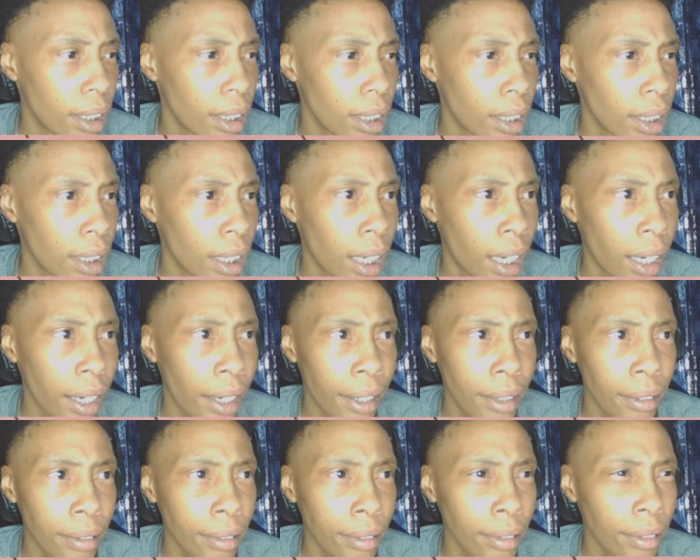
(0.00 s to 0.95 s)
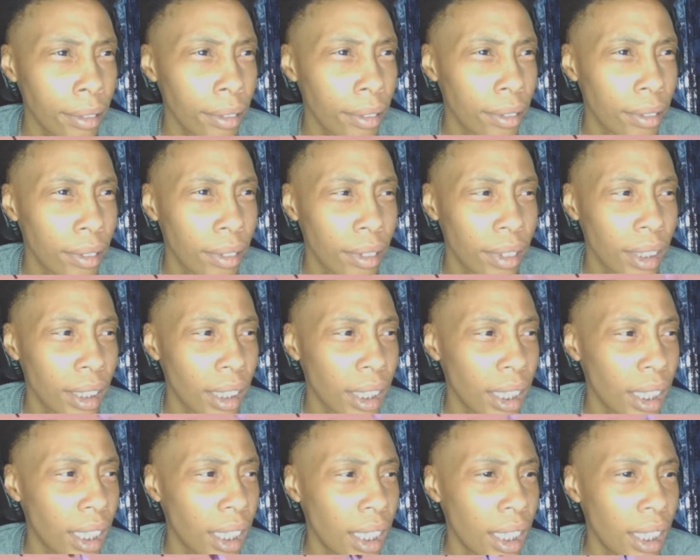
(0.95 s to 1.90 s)
Alright.
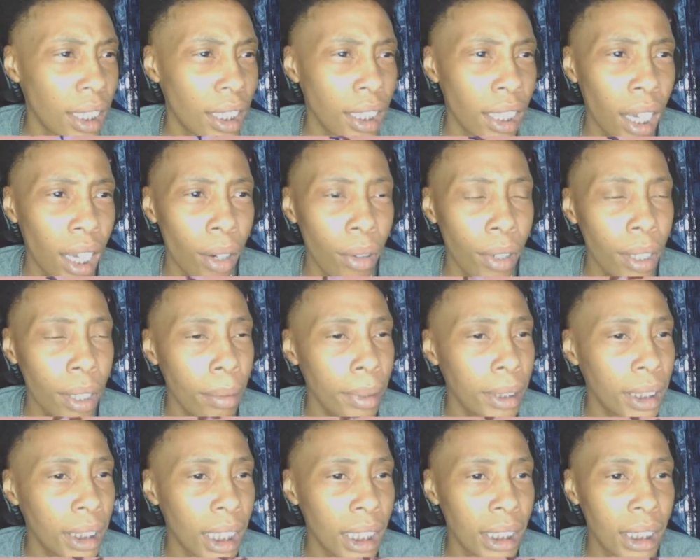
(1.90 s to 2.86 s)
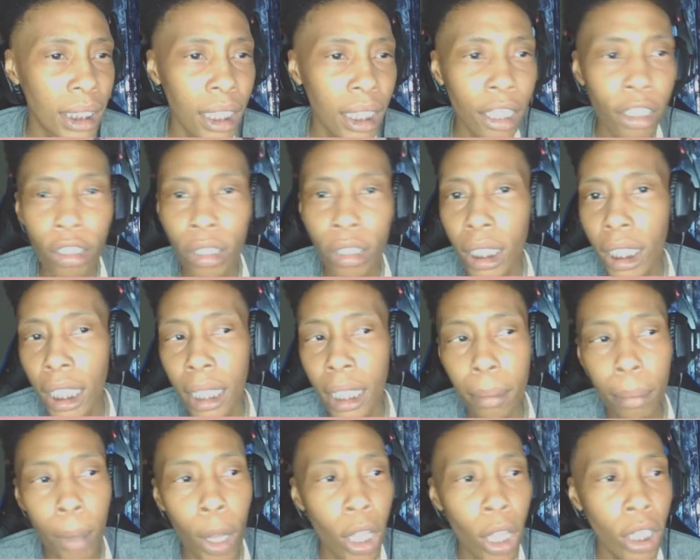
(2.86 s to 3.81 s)
Yo, he was just literally
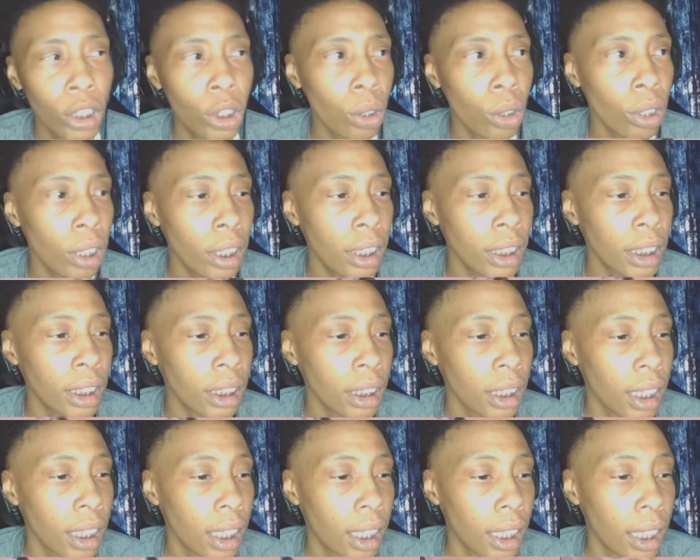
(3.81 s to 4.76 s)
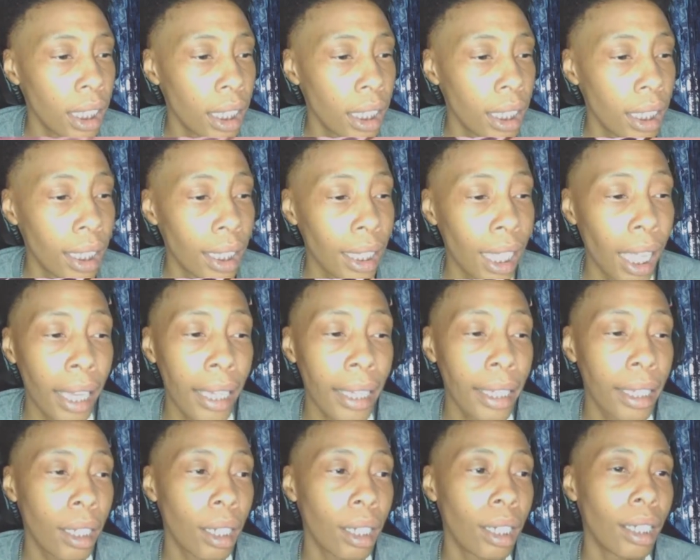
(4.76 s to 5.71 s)
Paul George.
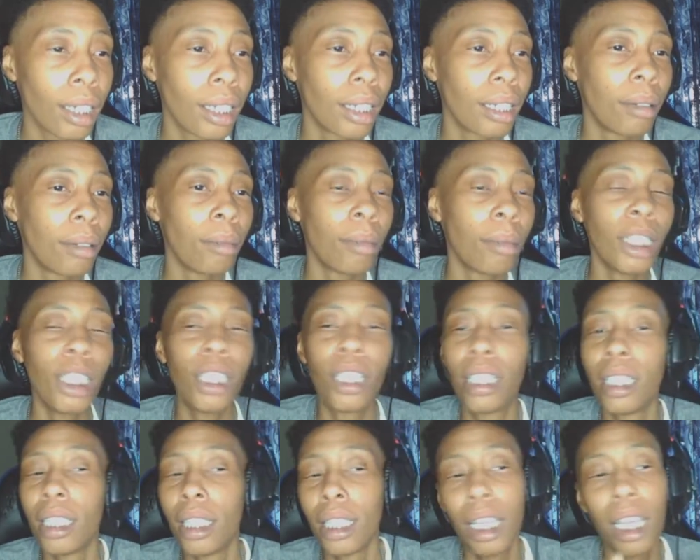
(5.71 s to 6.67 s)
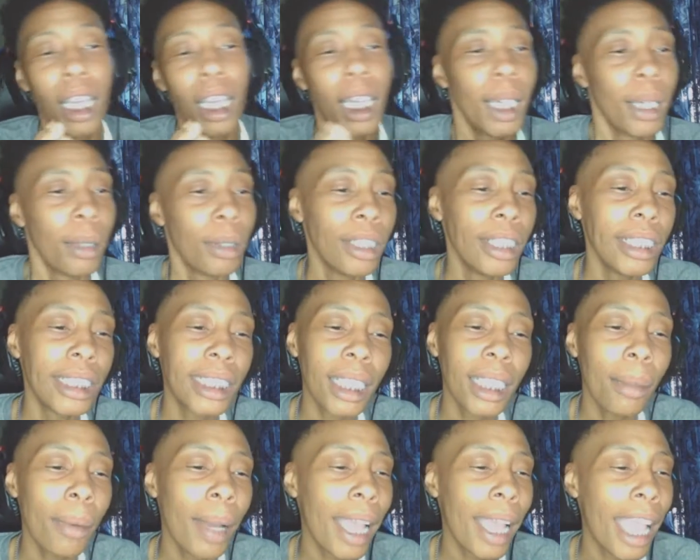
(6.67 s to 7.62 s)
Like, when you
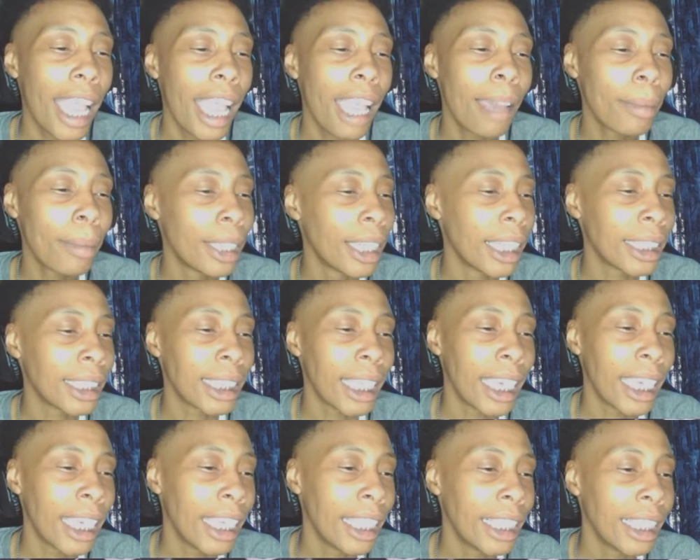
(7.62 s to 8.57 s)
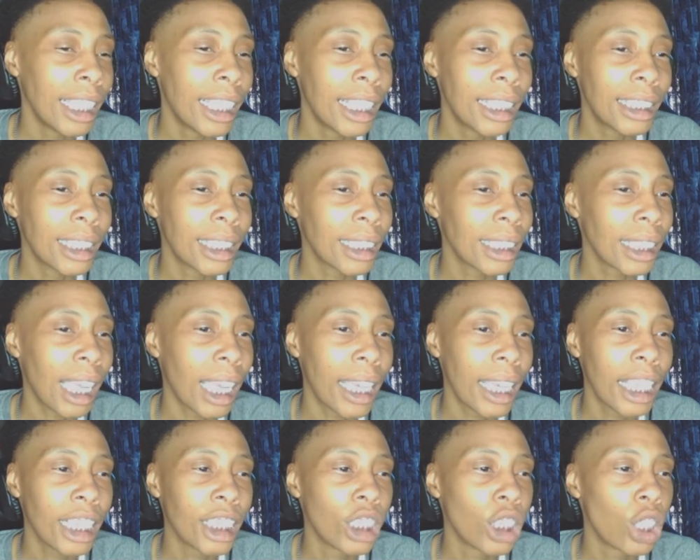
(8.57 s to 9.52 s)
see what happened at the end, it's just like,
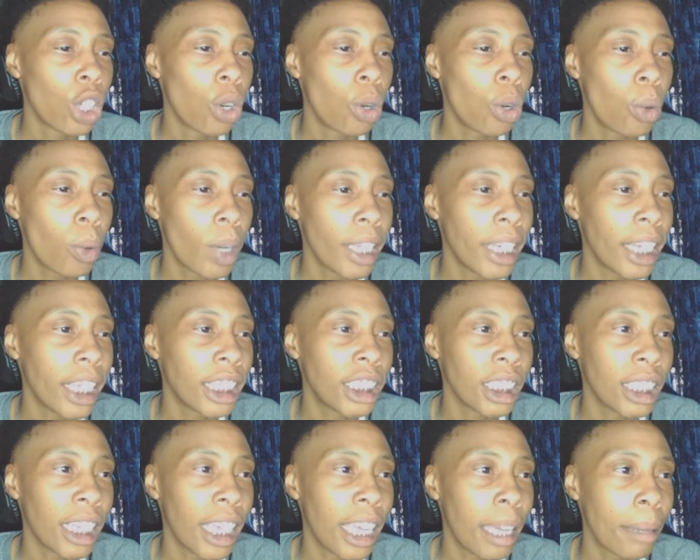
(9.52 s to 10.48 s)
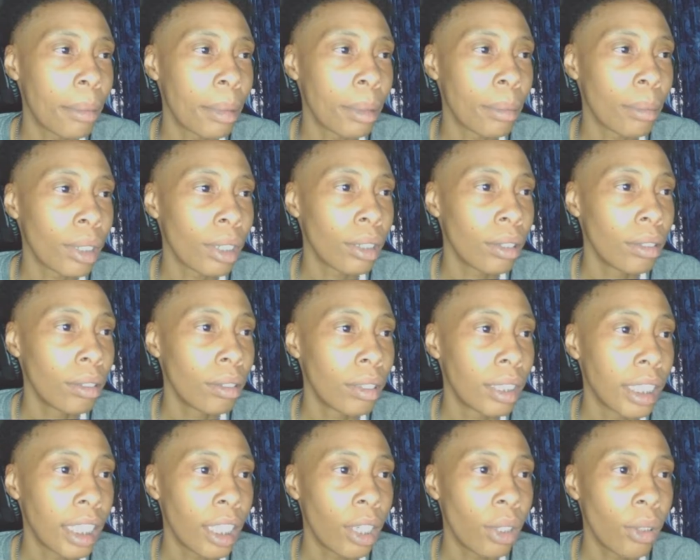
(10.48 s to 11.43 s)
there's no way that should have happened, bro.
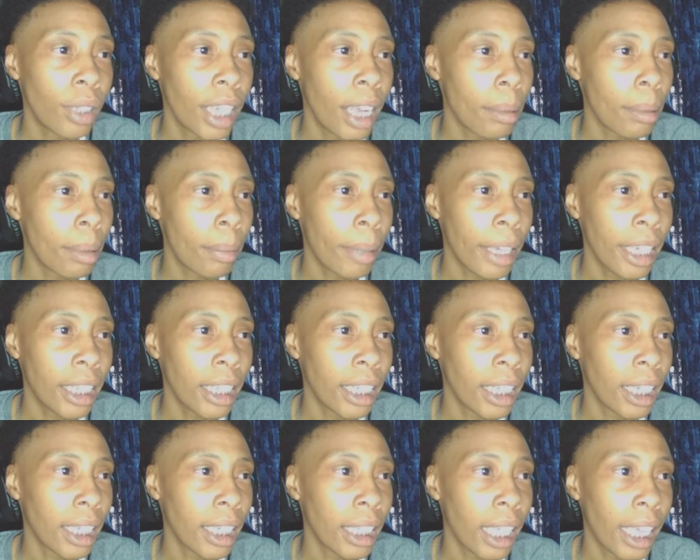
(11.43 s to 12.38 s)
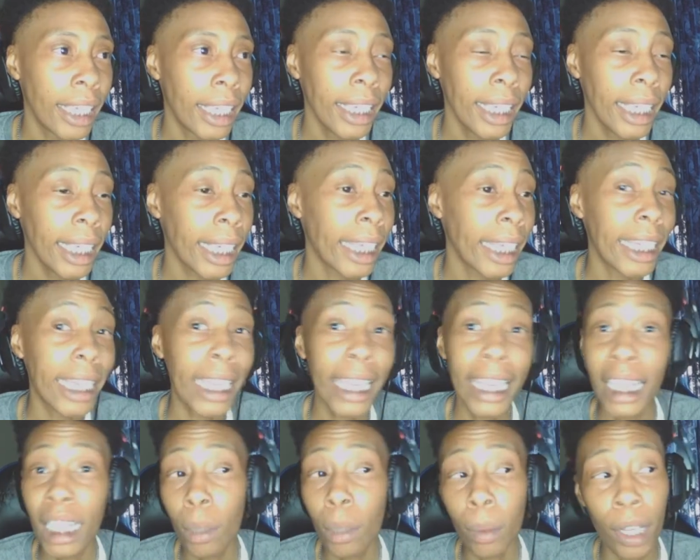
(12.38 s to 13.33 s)
They go Cameron Payne again. Like, he can get it
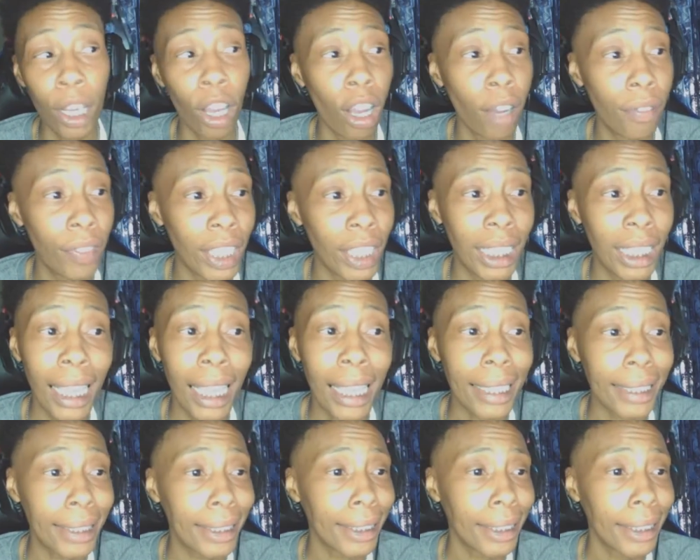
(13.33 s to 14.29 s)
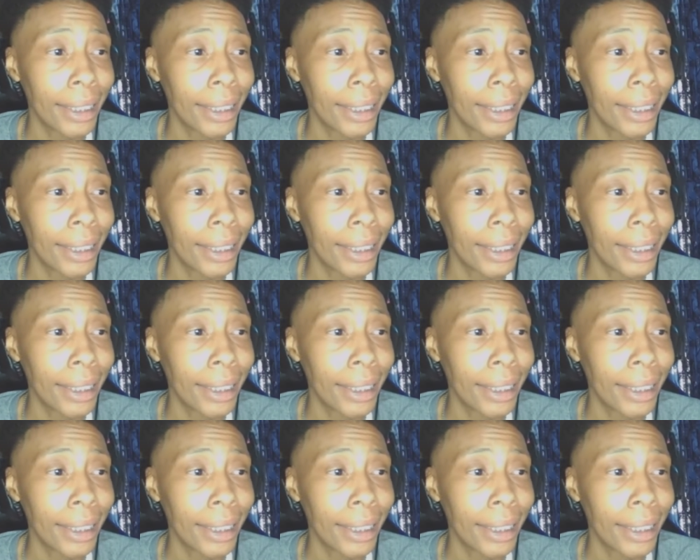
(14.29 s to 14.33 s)
anywhere off the glass.